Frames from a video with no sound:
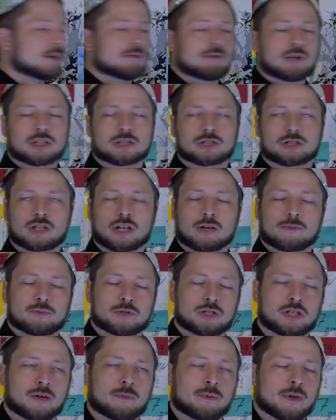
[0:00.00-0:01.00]
the one-stop
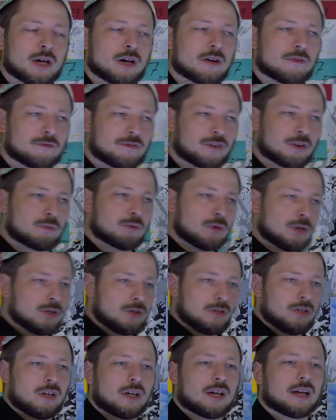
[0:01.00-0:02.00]
shop for
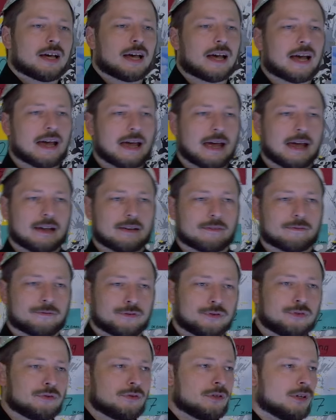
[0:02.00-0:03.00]
wood and
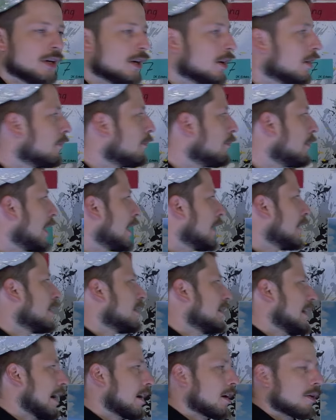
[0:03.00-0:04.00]
food made
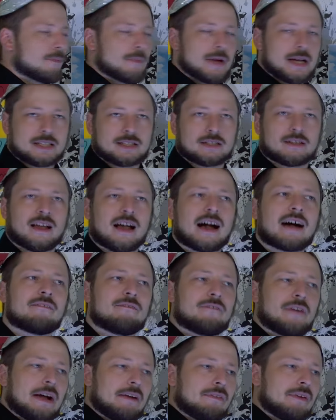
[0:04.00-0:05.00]
Jacob Madsen a
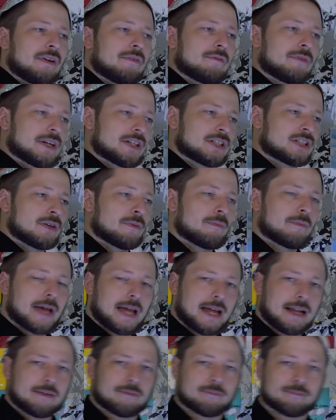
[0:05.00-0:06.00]
very rich
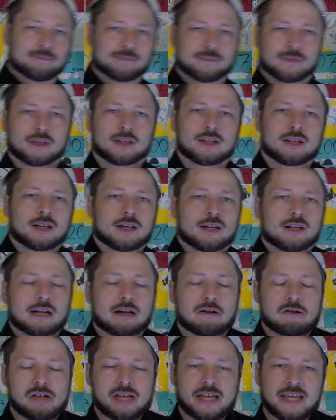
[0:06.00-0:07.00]
man.
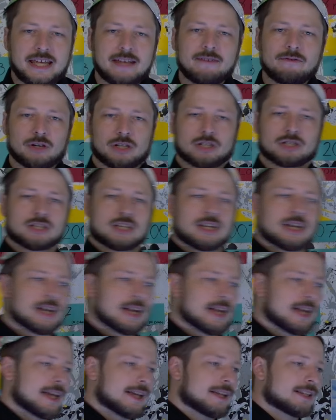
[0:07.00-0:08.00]
Now he was
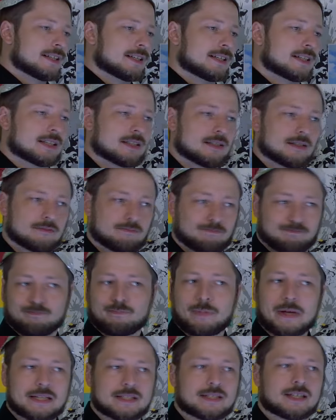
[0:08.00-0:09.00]

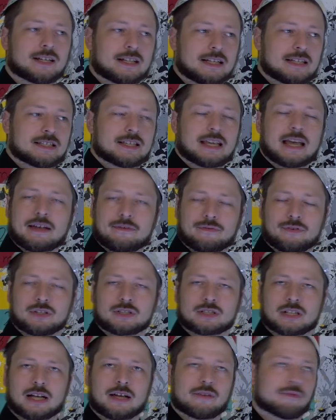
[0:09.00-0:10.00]
basically scared for
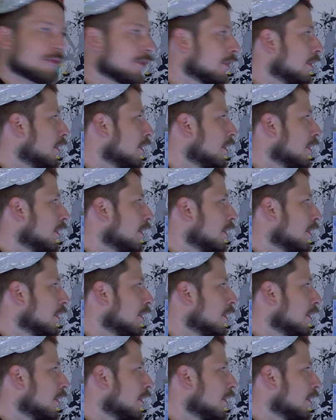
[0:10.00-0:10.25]
his life